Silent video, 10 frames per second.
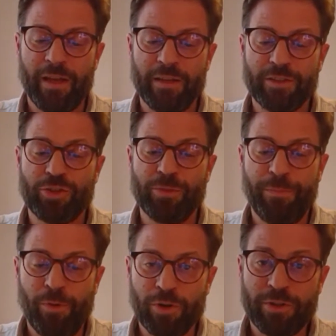
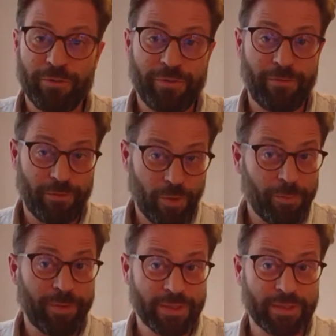supportive
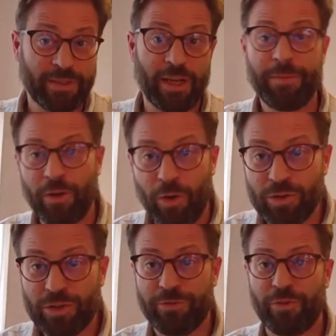from business side, but
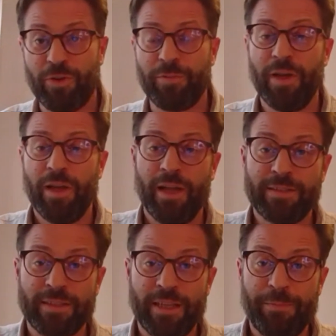also from,
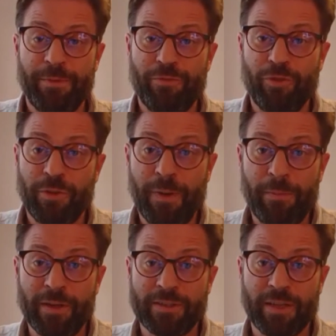as I said before, the
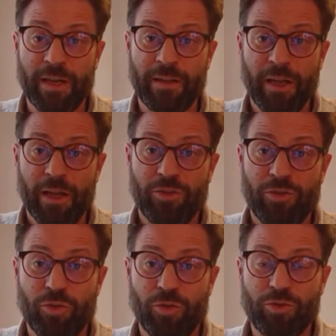public side,
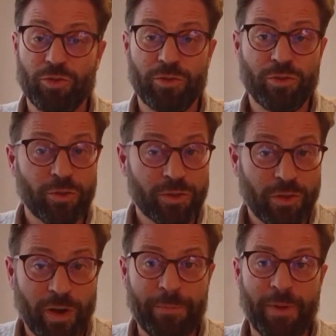to do
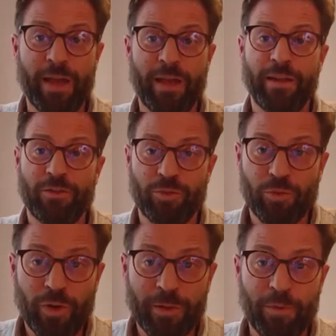the right planning, to do
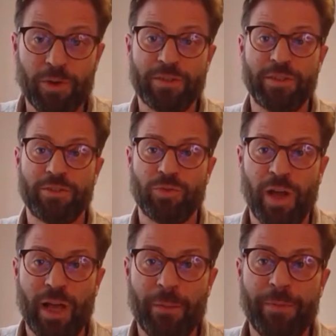the right policies, to
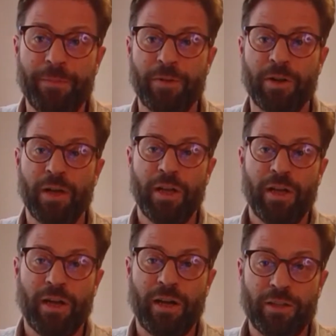help people
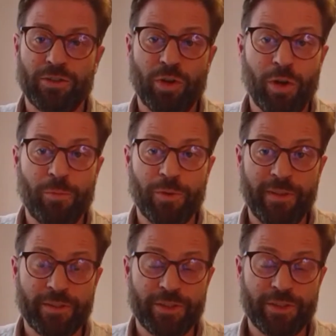to cope
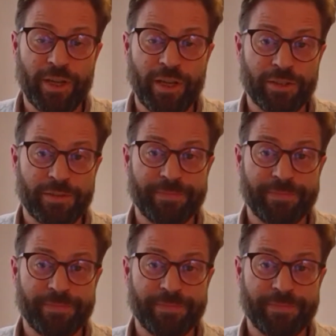with these changes.